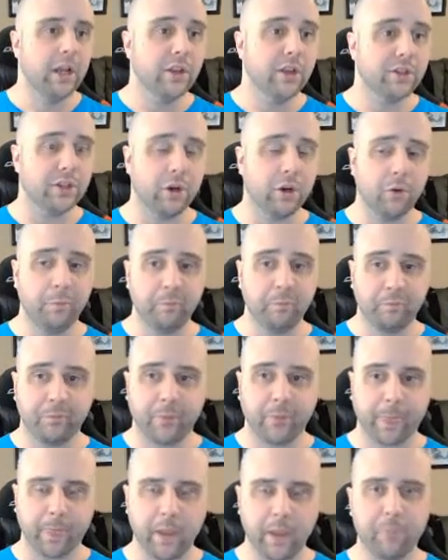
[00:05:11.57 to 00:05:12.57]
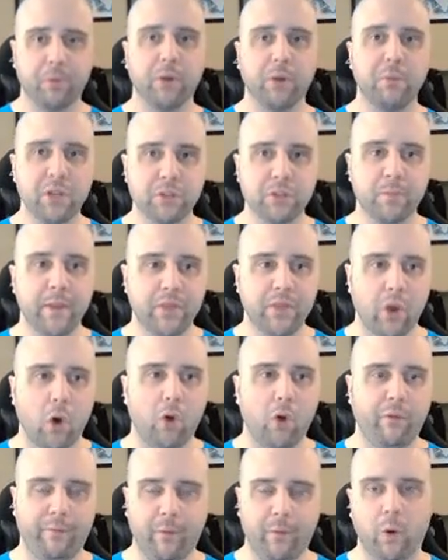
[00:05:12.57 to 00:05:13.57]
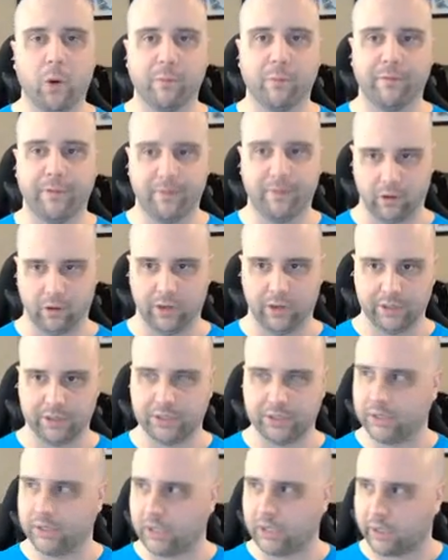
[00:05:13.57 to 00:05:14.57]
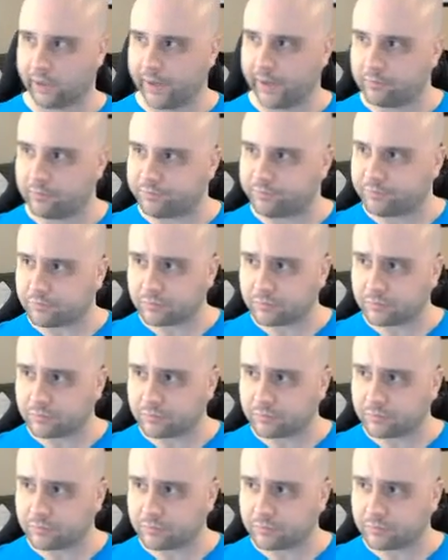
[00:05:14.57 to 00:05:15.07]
So, you pretty much made the whole form for us, alright?